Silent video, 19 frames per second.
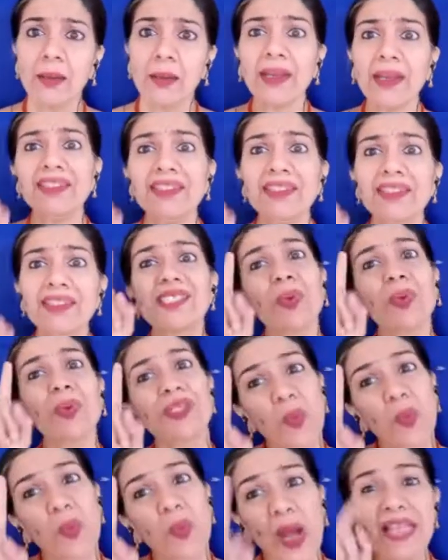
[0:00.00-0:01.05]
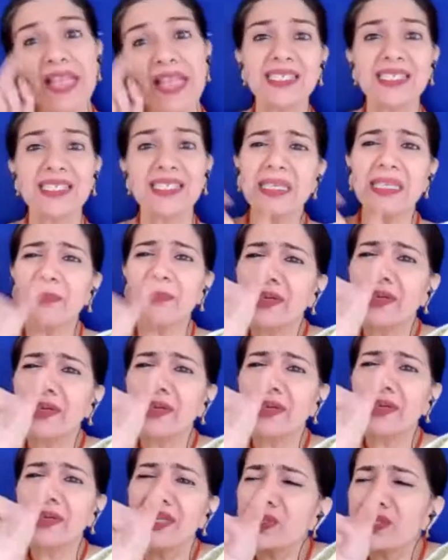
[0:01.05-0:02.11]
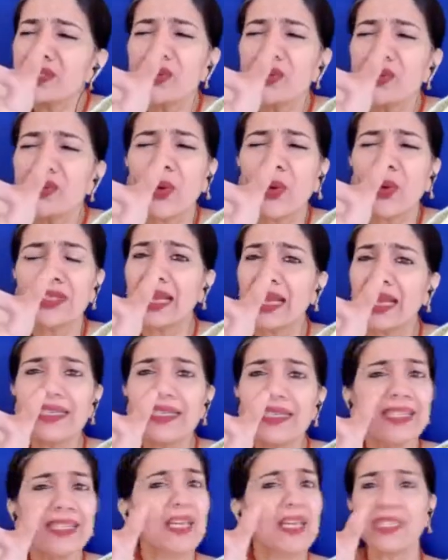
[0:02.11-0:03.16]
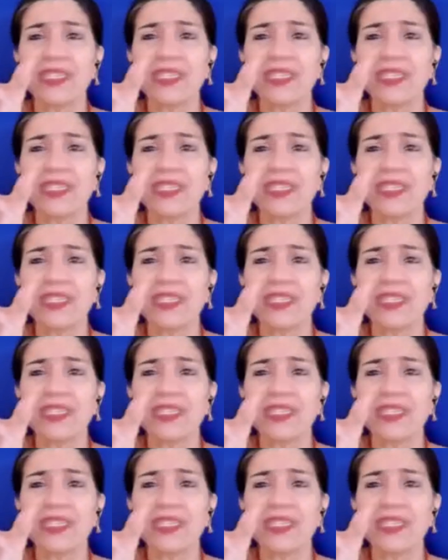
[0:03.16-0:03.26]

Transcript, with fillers: But this was one slipper, and it was so tiny.